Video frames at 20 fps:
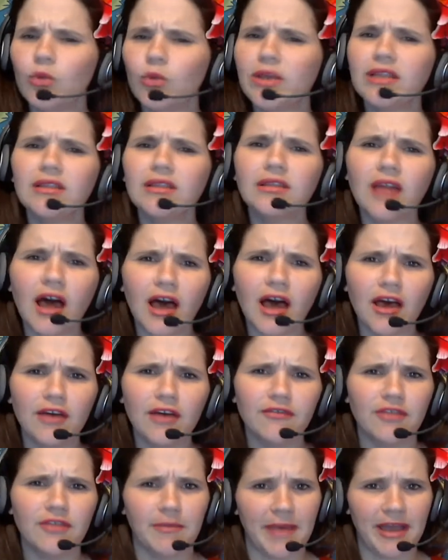We
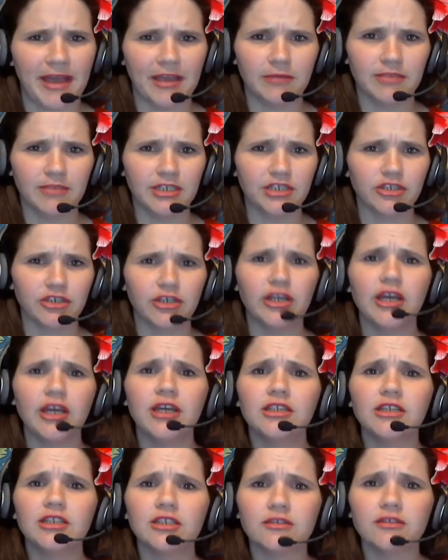love the backup teacher.
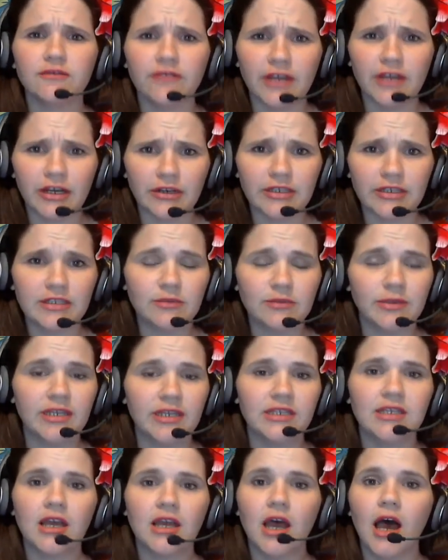She's very
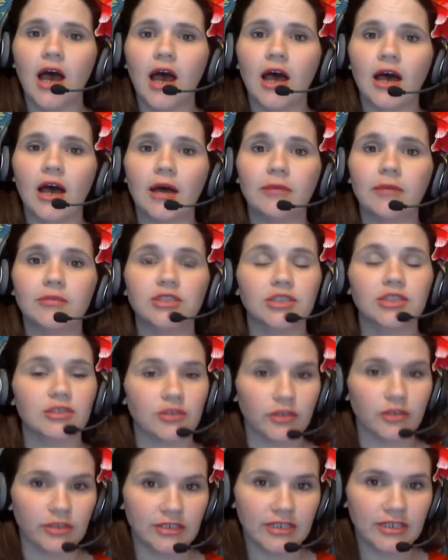sweet. She's a
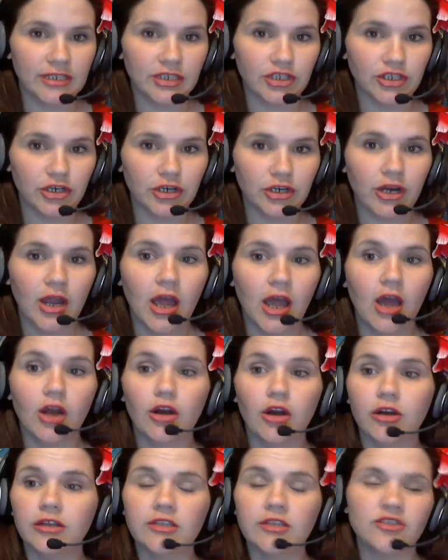good teacher.
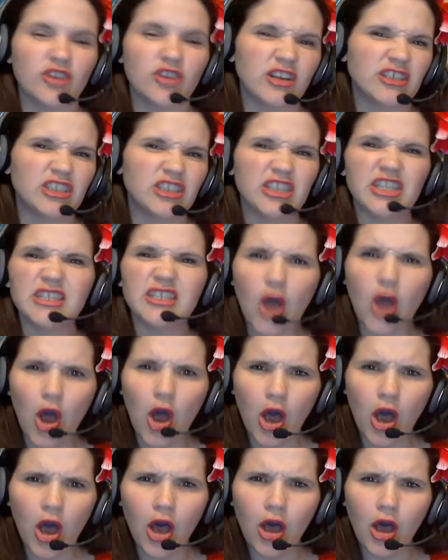Her instruction is
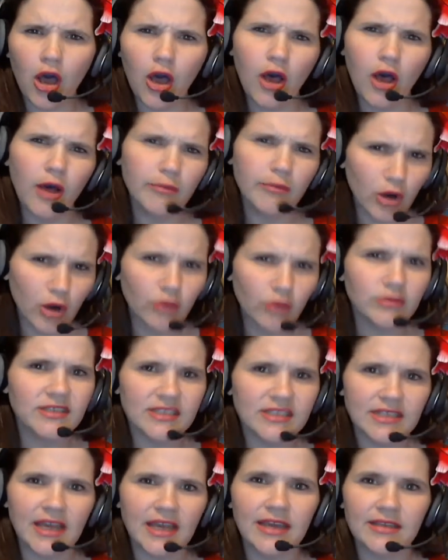
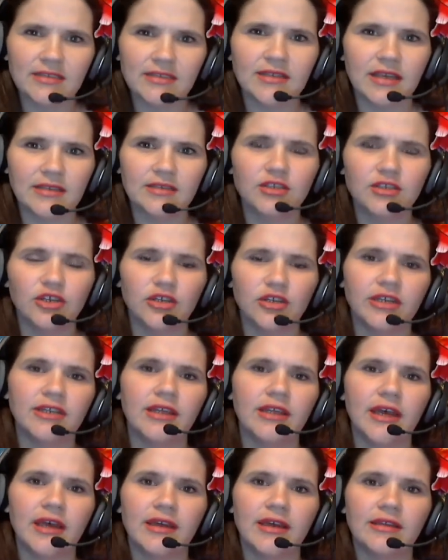almost as
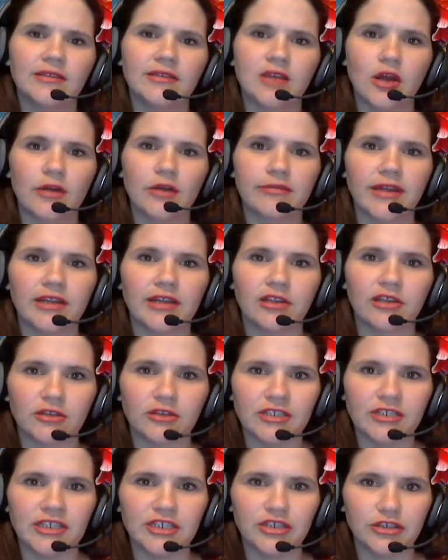good as our regular
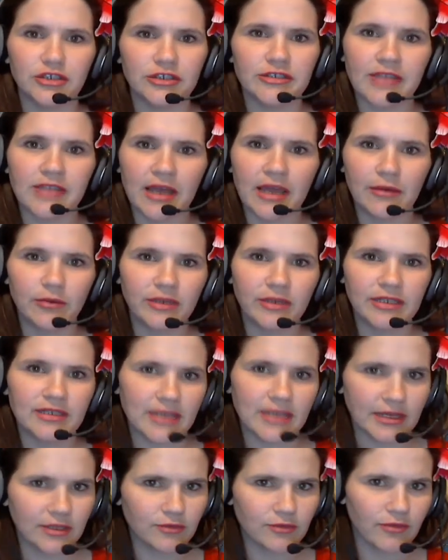teachers. I wouldn't
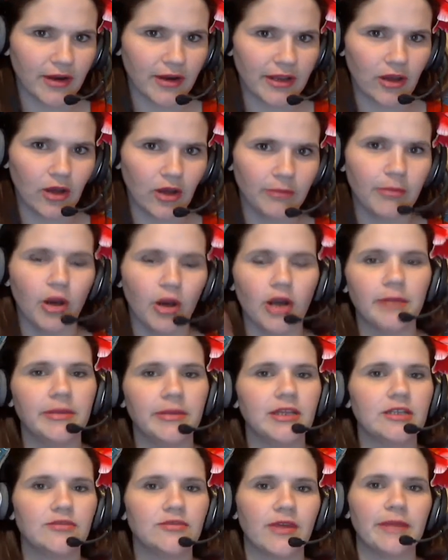say it's right on par,
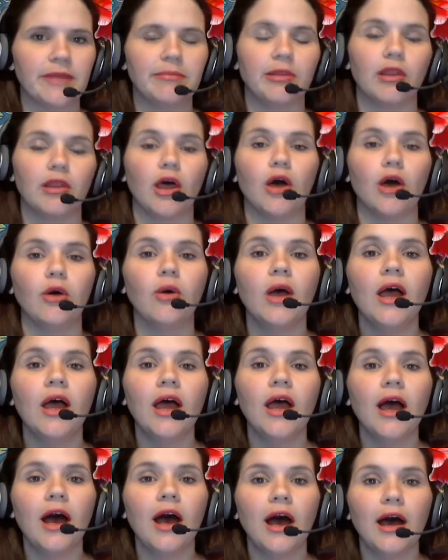but it's right below.
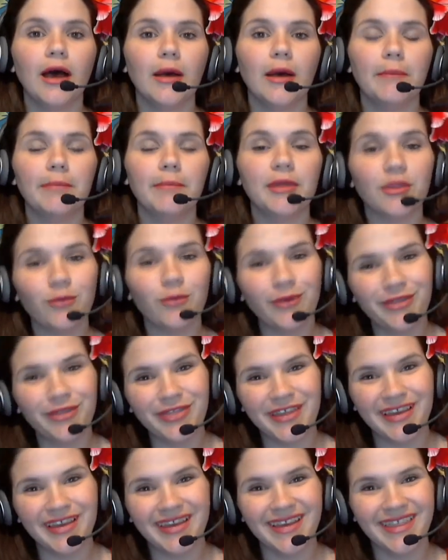But the one
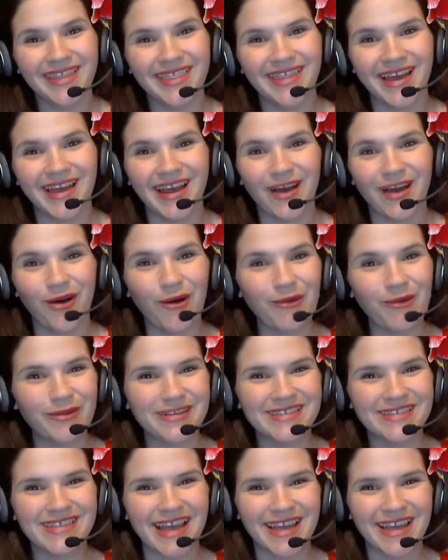thing that
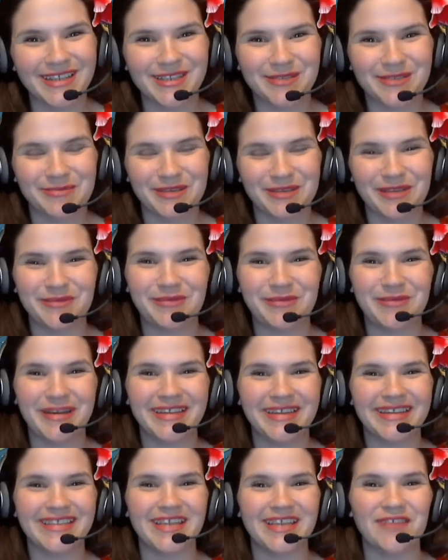always saddens me when my
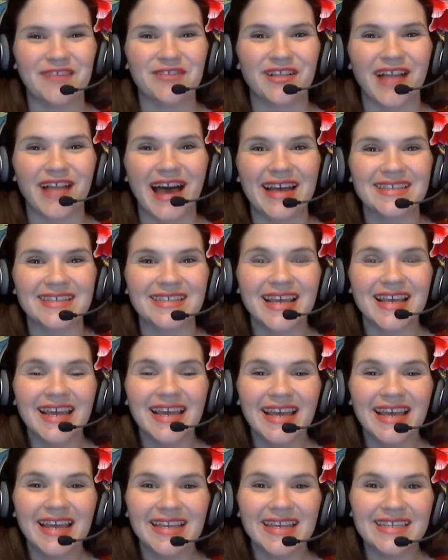kids have class
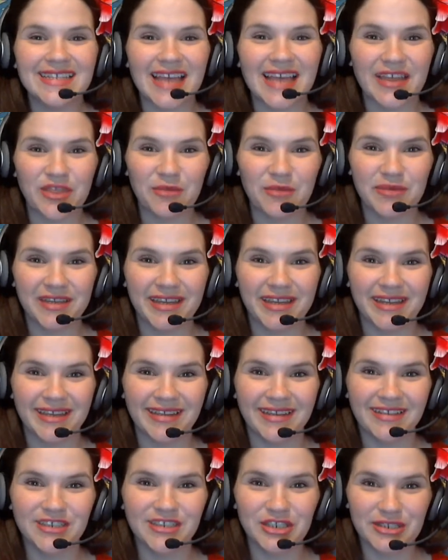is at the
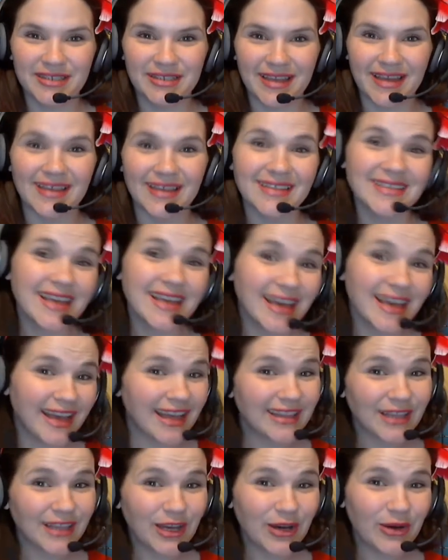beginning, she says,
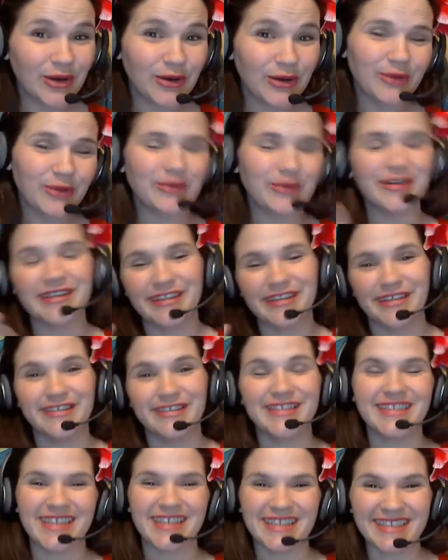hello, or,
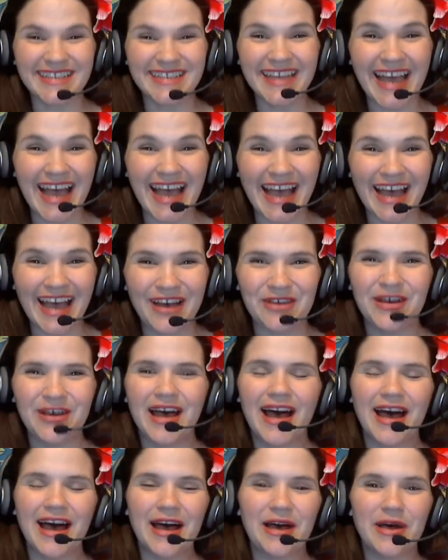she says, ni hao,
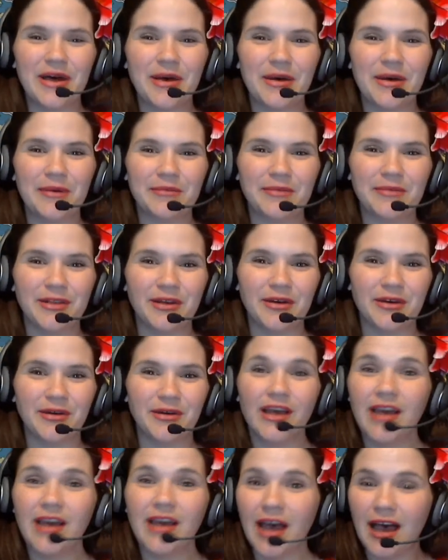ni
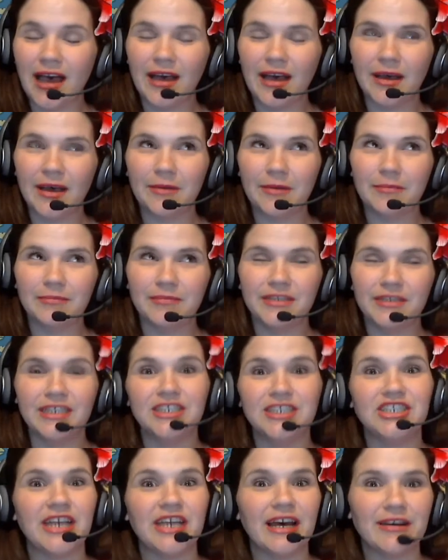
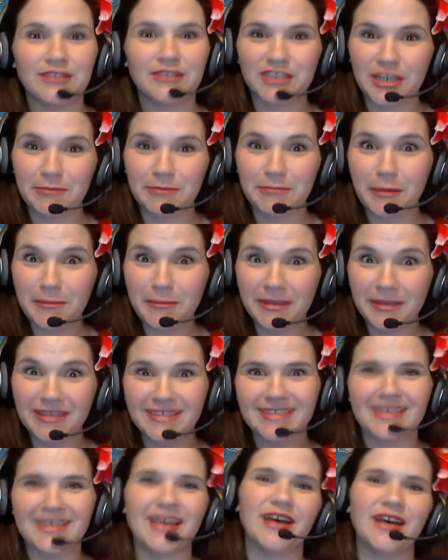jiao shen
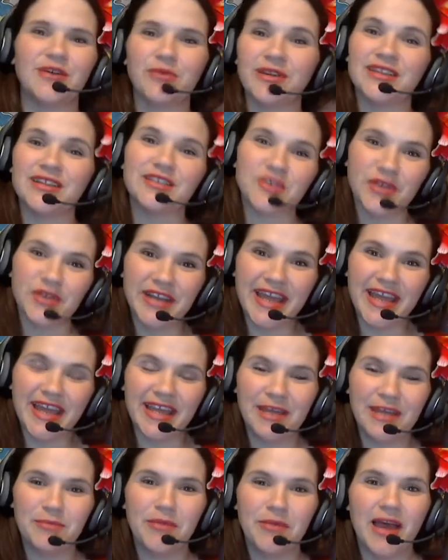mamingza, what is your
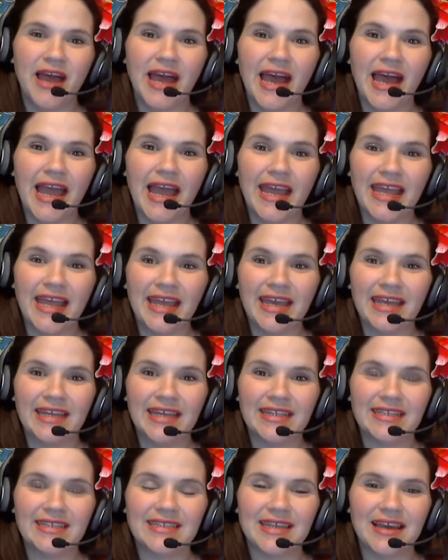name?
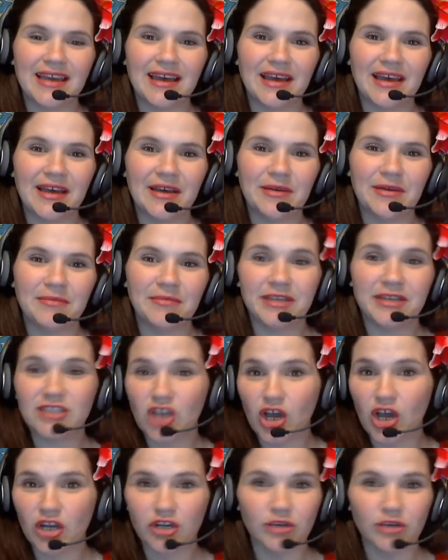And my
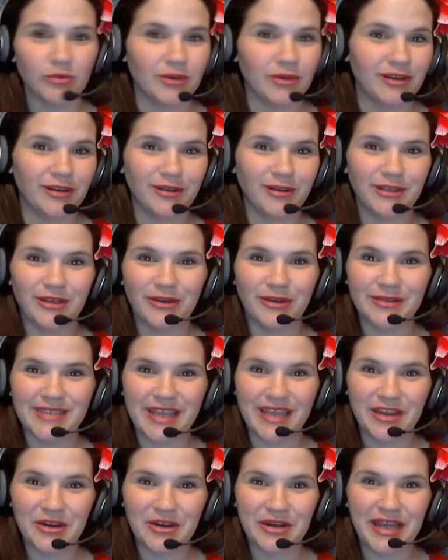daughter will,
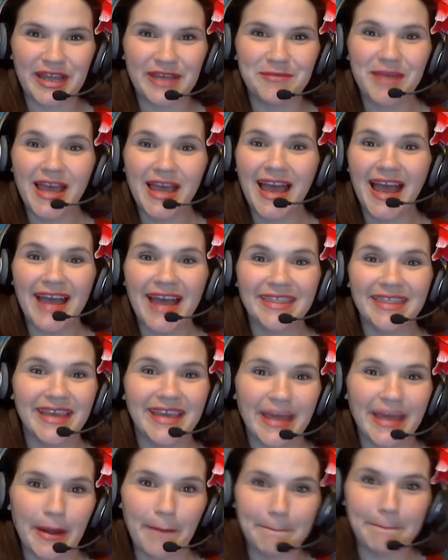say her name, and
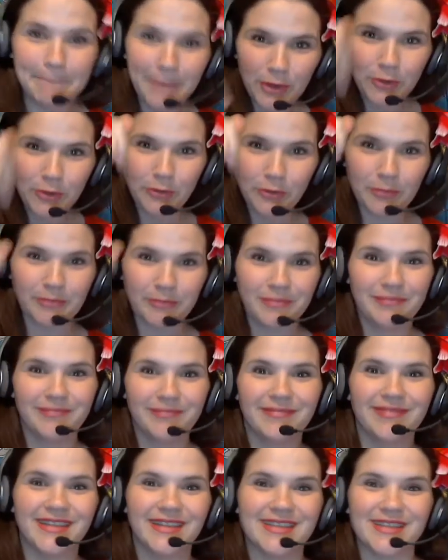then boom,
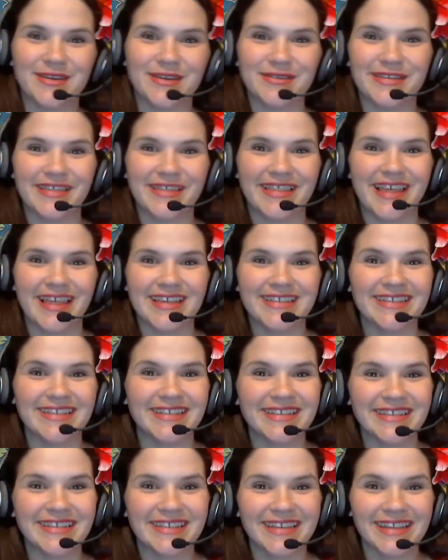let's go to the
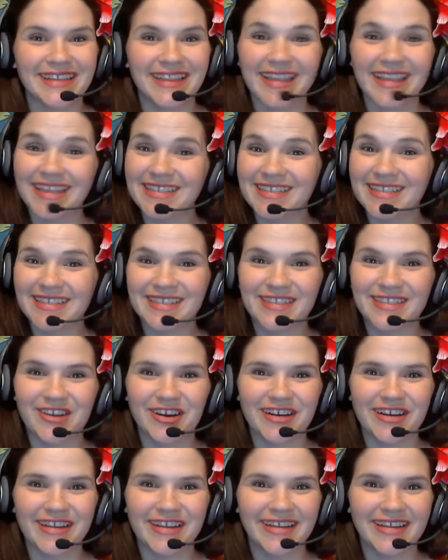lesson. Let's get
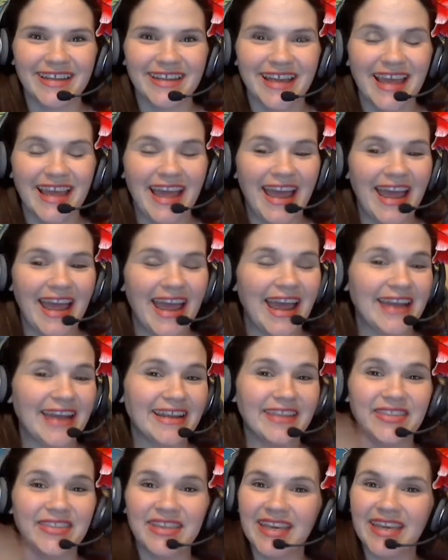started. And
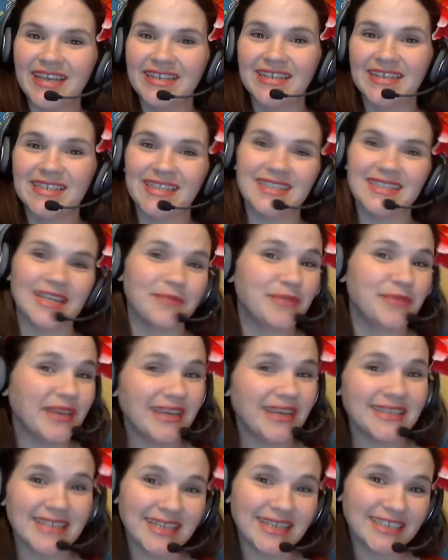at the end, it's the same
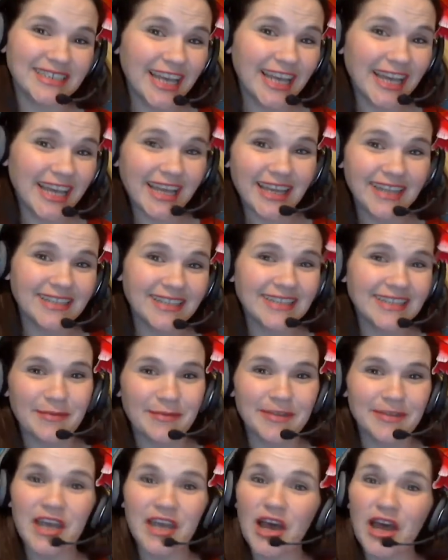thing. Say, Jen, time
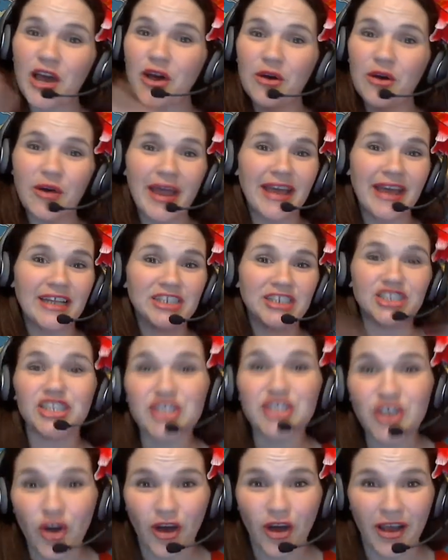to go. And she's
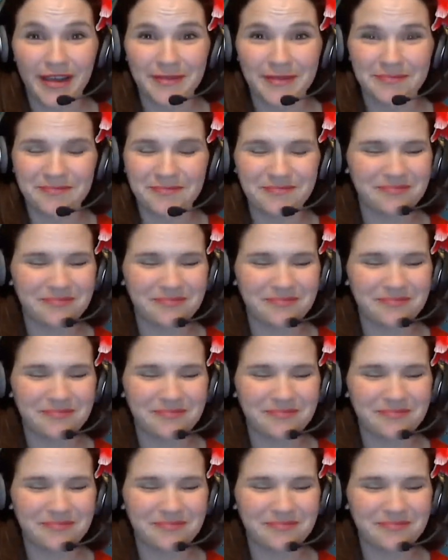gone.